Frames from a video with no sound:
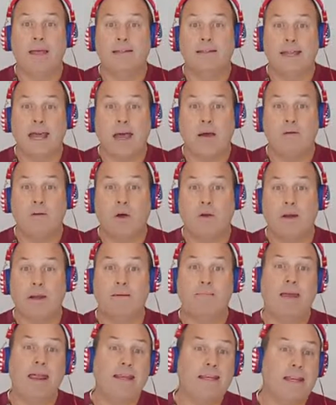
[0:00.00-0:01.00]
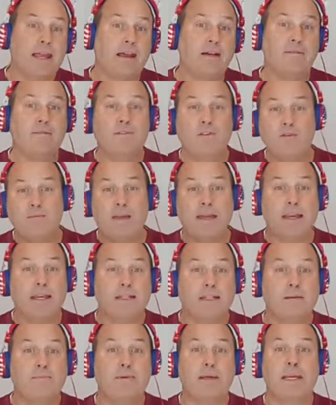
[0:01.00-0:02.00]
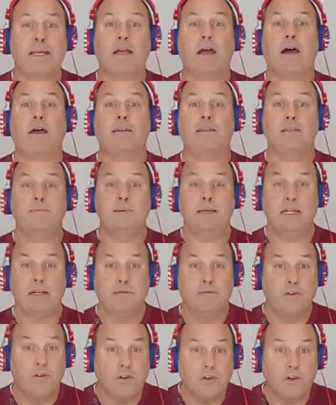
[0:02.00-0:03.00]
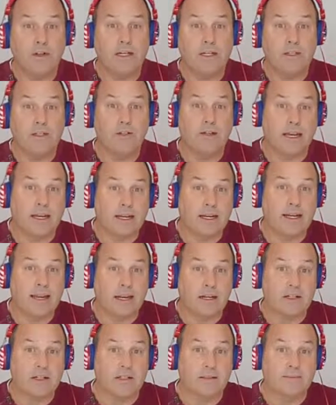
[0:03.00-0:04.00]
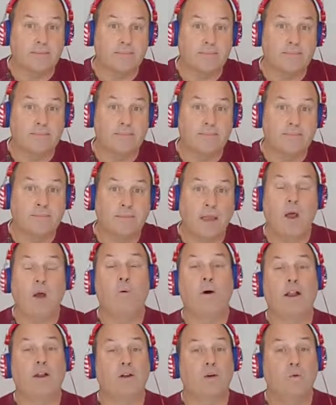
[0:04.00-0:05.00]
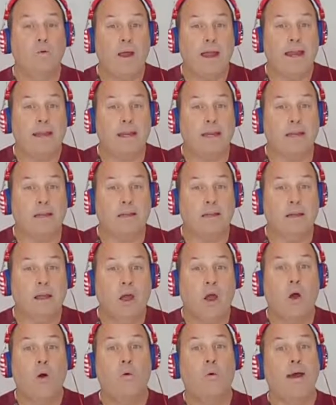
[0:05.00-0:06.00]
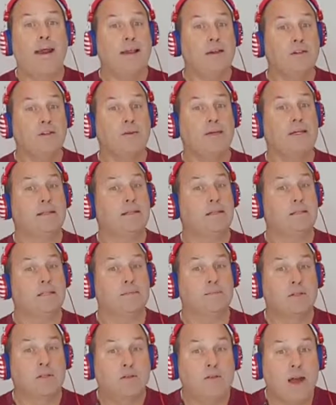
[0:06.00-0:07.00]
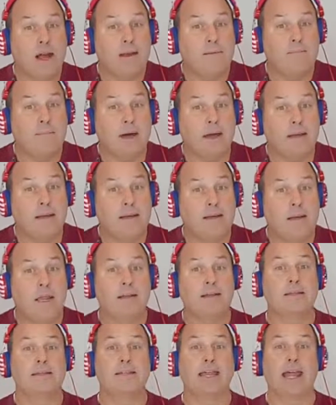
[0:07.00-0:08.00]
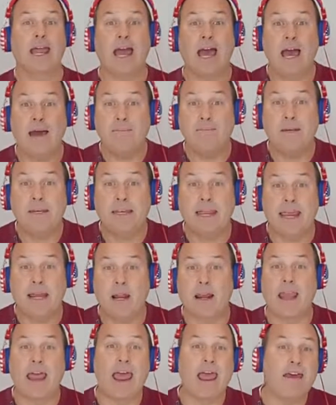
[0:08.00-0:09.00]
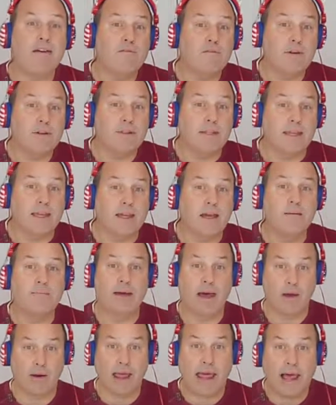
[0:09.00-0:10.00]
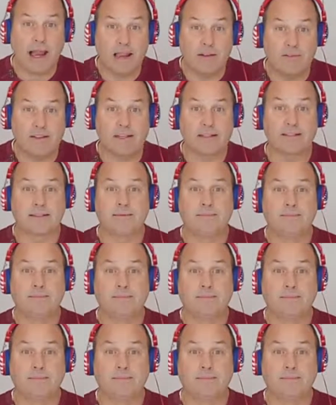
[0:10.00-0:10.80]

Downloading may take a few minutes depending on the speed of your internet connection. While you're waiting, why don't you hit the subscribe button to stay up to date on everything about Alyvix.